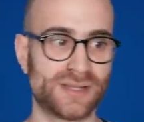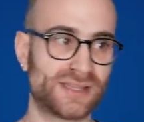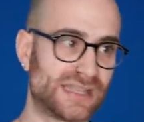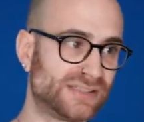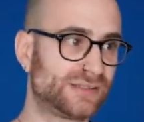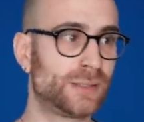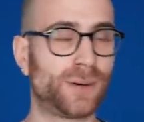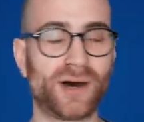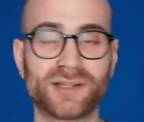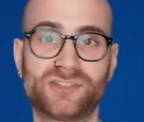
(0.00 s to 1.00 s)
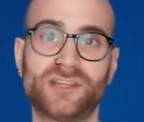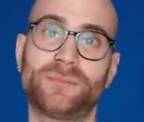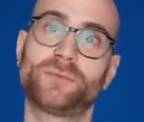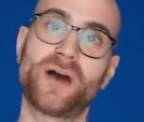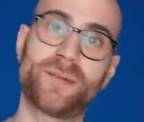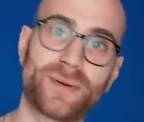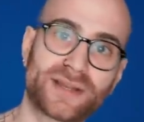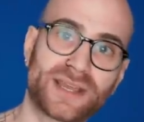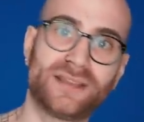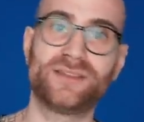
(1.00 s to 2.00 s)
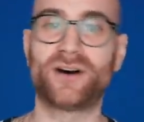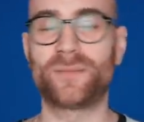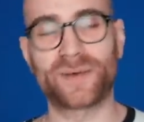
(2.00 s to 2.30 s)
The partnerships were budding and not,